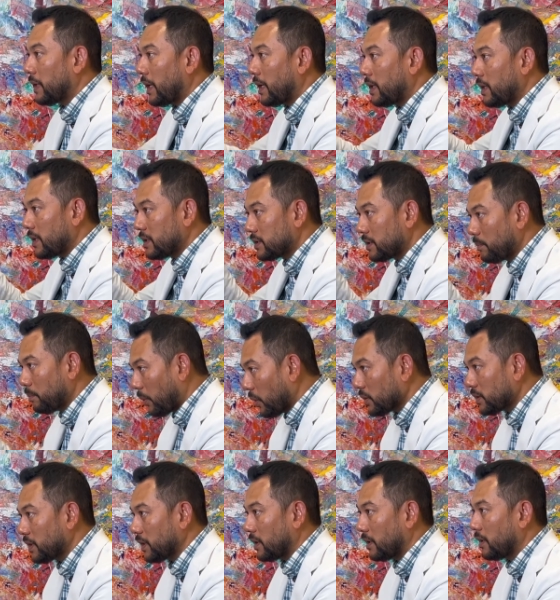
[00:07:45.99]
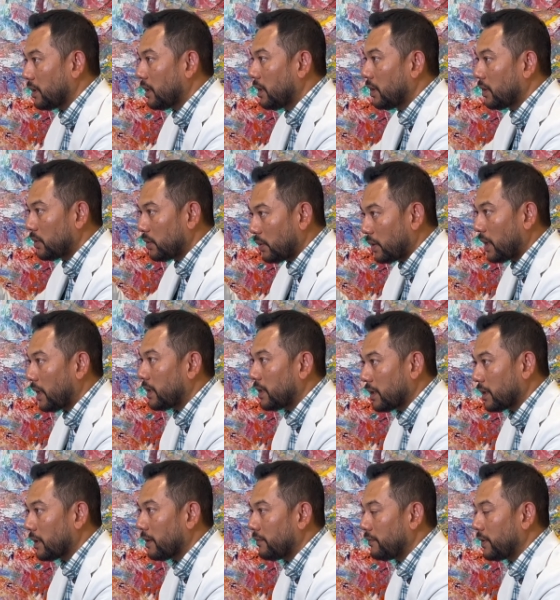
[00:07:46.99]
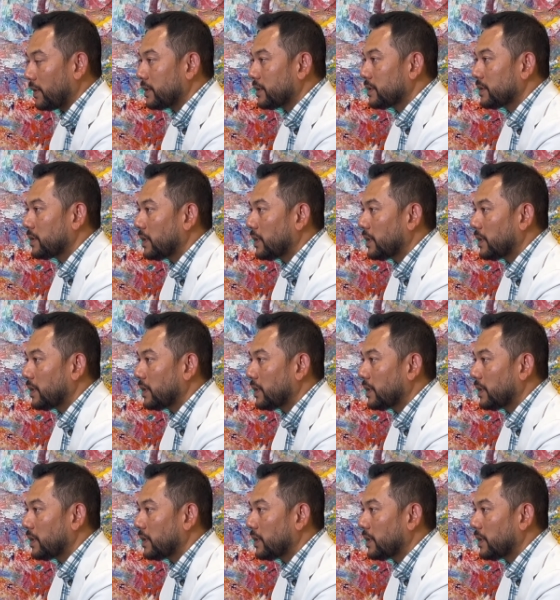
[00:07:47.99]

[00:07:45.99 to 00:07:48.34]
it is important to get the coverage.